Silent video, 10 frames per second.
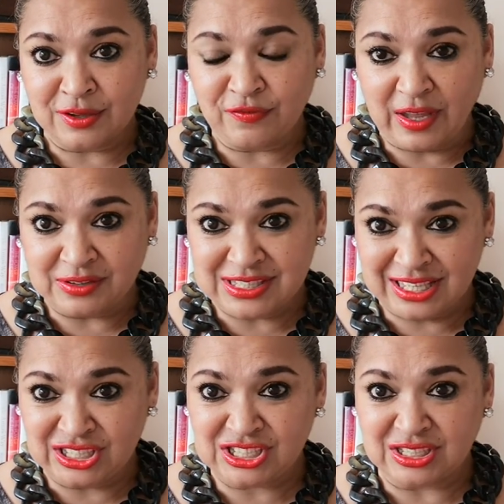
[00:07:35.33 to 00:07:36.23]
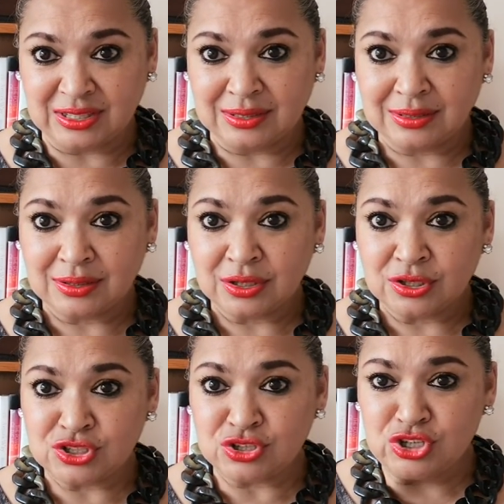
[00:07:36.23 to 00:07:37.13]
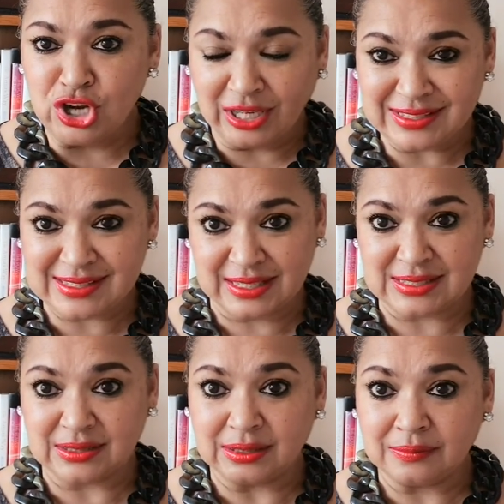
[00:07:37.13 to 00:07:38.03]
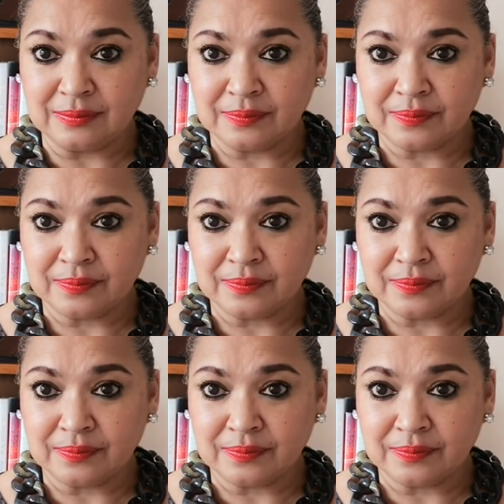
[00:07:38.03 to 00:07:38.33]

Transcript: the foundation to not settle,